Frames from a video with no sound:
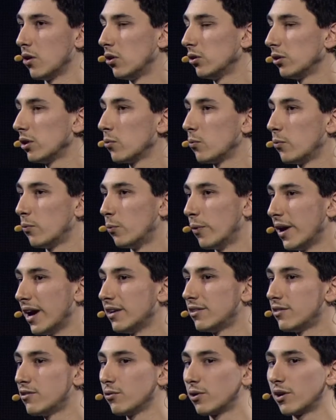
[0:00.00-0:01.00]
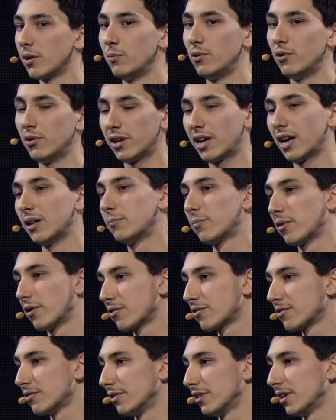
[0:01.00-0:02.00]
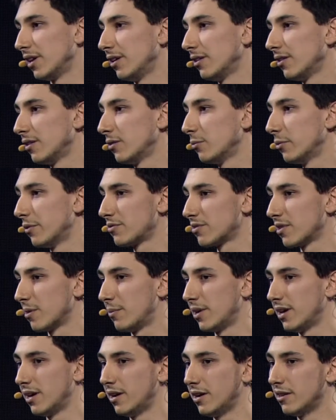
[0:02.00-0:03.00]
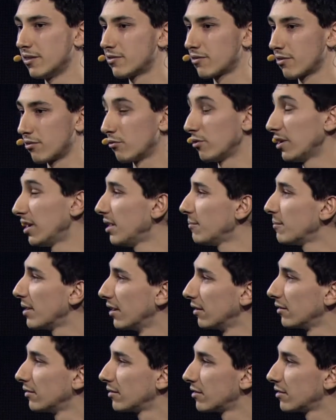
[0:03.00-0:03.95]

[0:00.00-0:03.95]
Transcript: only way to communicate personally with somebody is through email.